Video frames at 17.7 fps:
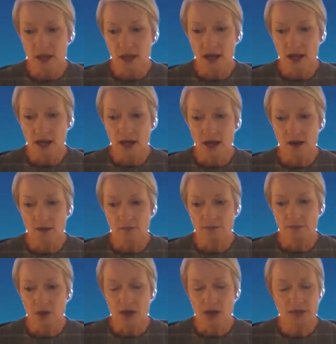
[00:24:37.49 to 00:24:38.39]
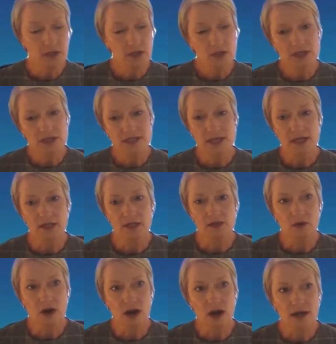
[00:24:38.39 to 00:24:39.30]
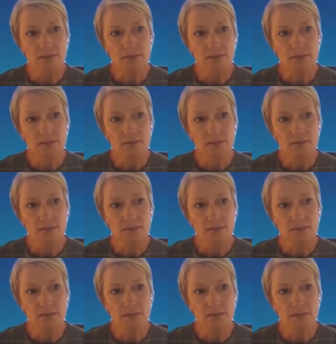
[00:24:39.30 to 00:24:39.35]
I think you're exactly right.